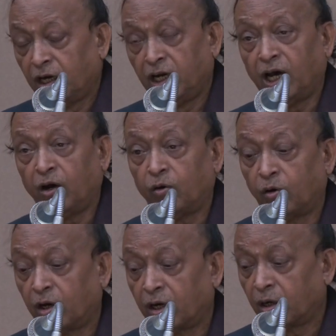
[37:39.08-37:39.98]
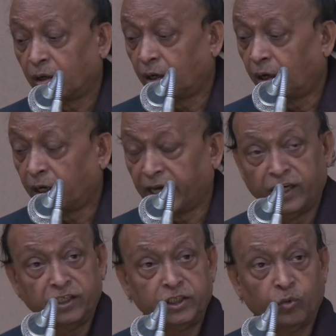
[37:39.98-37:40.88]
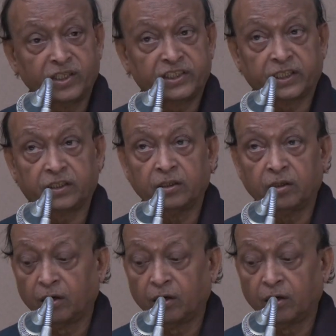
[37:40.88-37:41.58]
Now, energy one sector